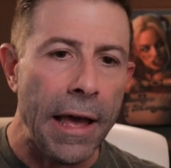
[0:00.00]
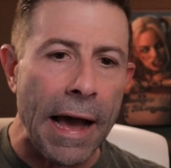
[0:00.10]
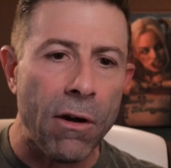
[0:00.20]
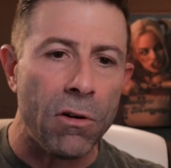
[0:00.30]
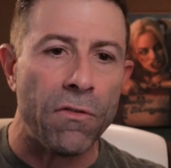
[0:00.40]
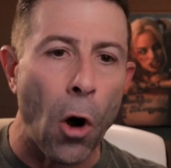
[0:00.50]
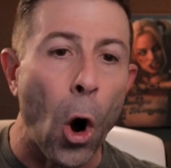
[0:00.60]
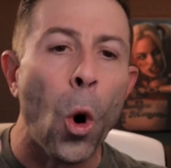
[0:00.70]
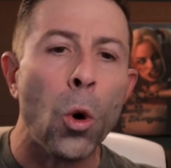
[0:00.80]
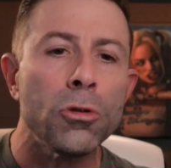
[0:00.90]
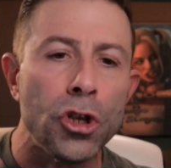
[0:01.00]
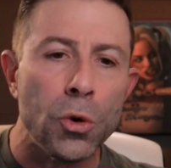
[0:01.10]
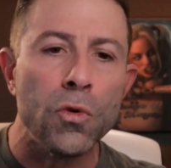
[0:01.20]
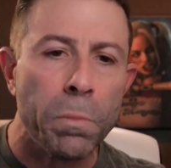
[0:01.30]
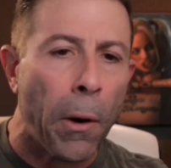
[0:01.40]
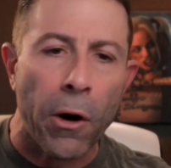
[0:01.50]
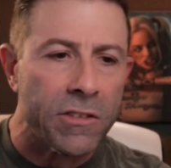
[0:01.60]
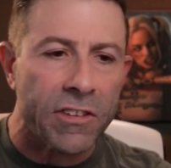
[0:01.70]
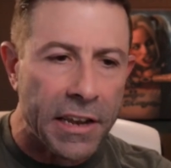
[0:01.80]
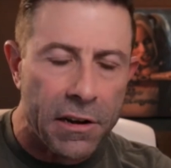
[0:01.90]
out of old used
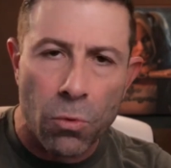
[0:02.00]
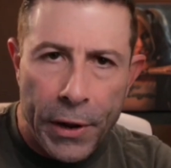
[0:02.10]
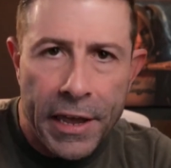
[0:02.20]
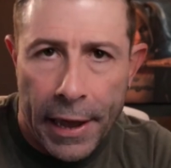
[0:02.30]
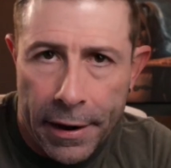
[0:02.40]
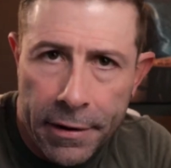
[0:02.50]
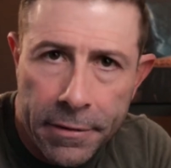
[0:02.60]
parts like in a weekend.